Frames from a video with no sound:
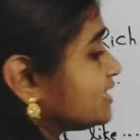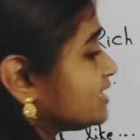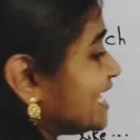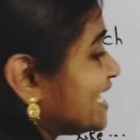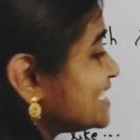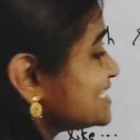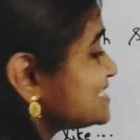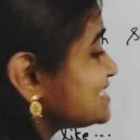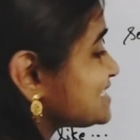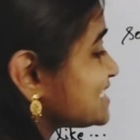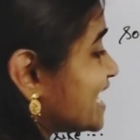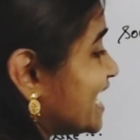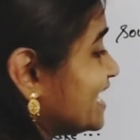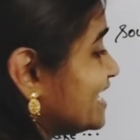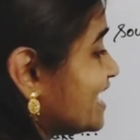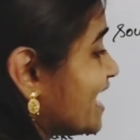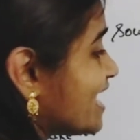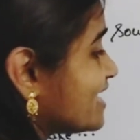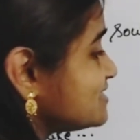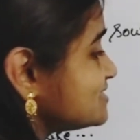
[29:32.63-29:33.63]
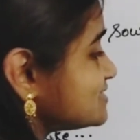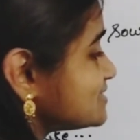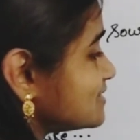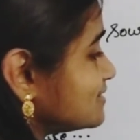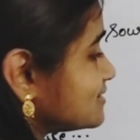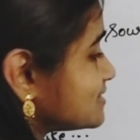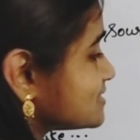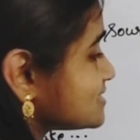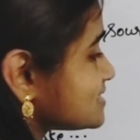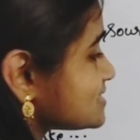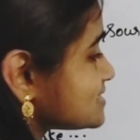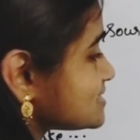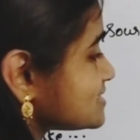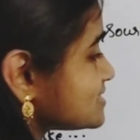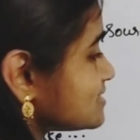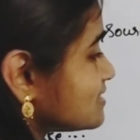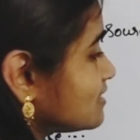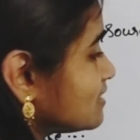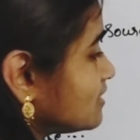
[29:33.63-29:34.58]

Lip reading: Taste enhancers.